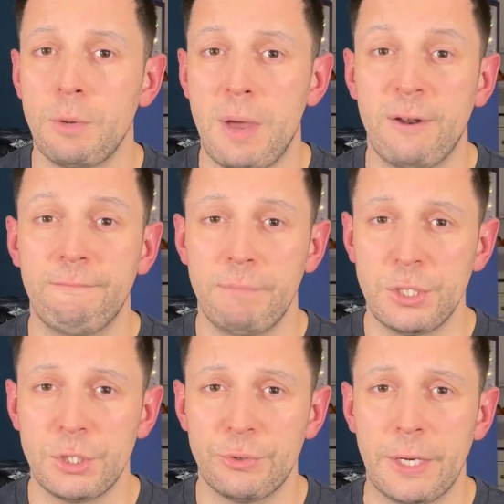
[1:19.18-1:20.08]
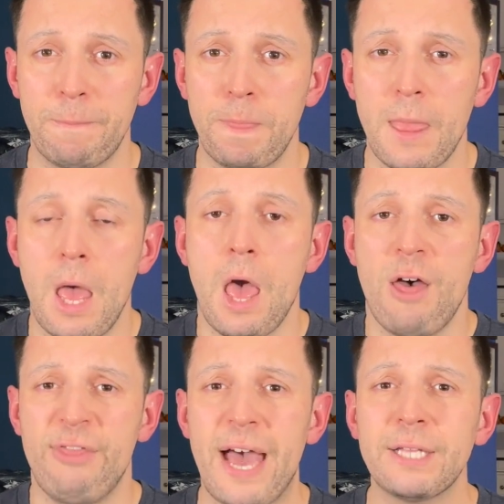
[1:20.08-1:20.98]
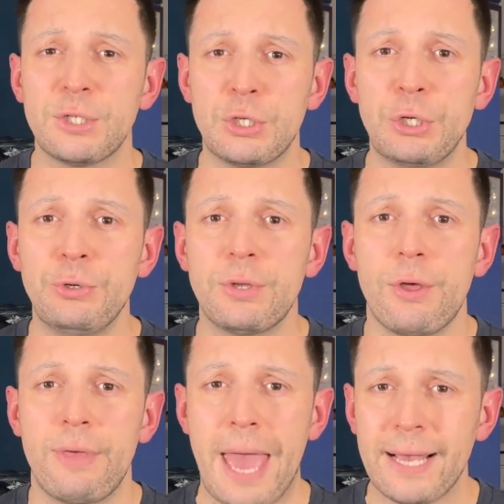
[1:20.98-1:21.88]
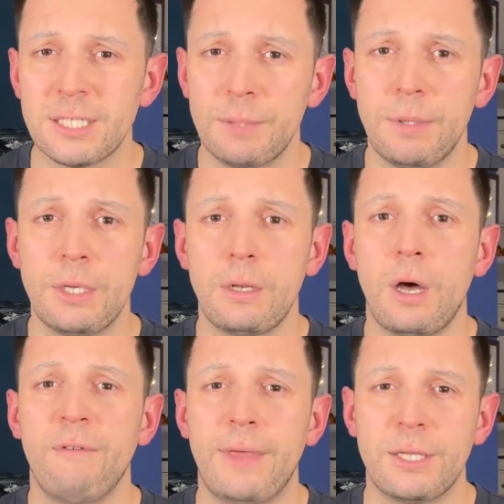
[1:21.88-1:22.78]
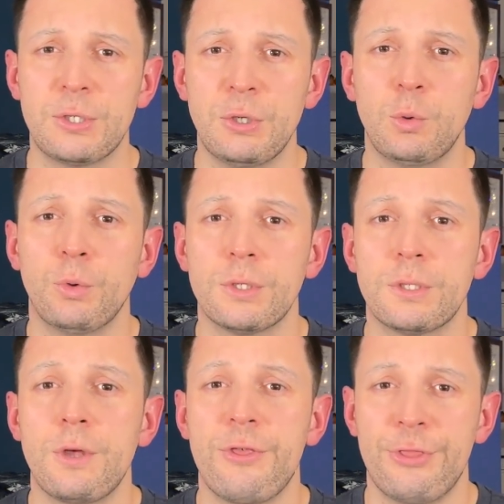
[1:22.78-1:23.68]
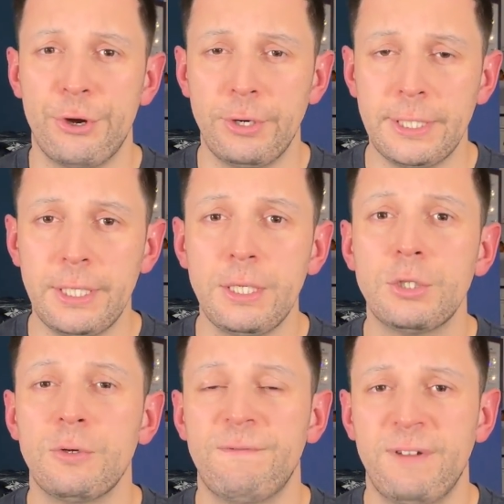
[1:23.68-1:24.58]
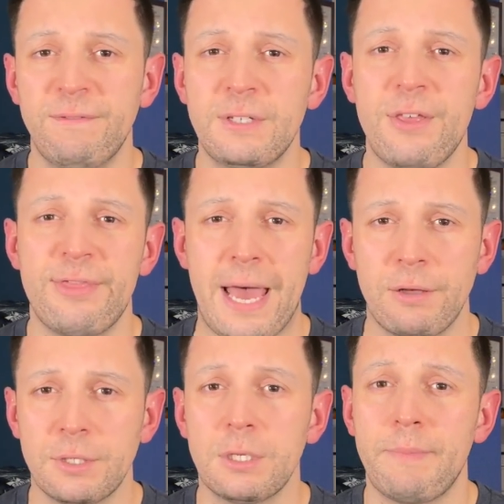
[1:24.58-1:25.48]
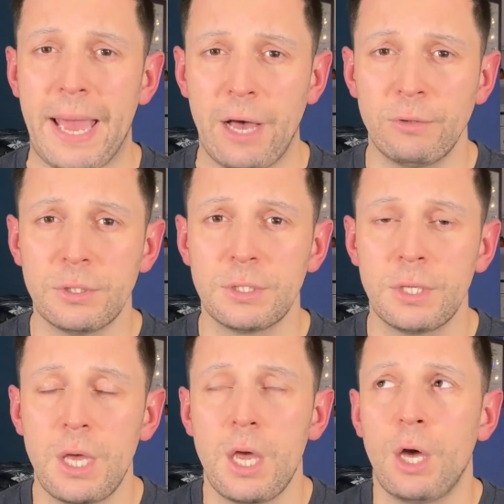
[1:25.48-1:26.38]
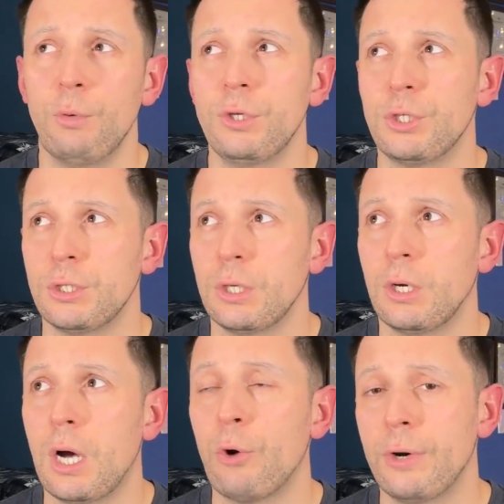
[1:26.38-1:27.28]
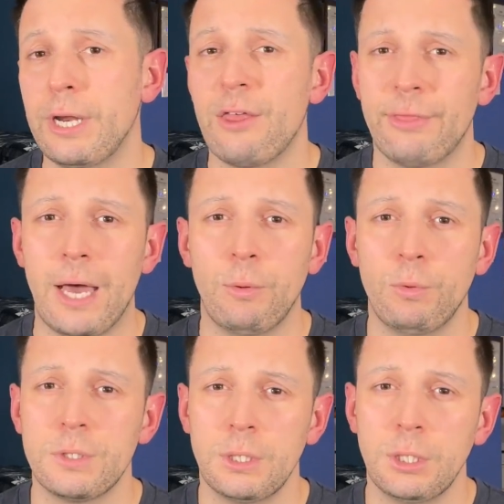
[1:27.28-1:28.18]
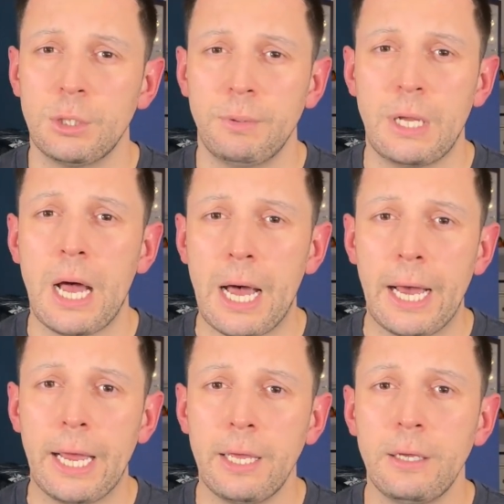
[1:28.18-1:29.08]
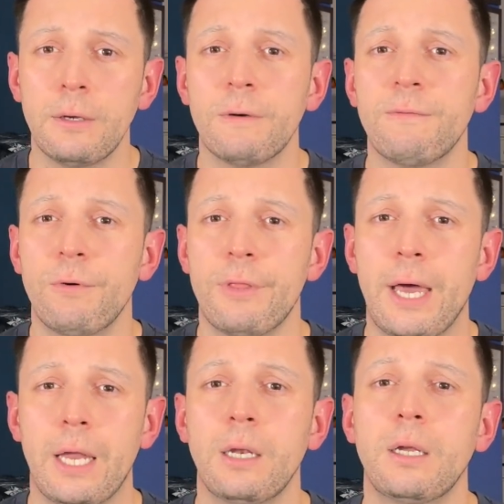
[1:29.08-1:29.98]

Man of Mystery. That suit, the estimate of that suit was 30 to 50,000 pounds, which already I thought was a little bit high for that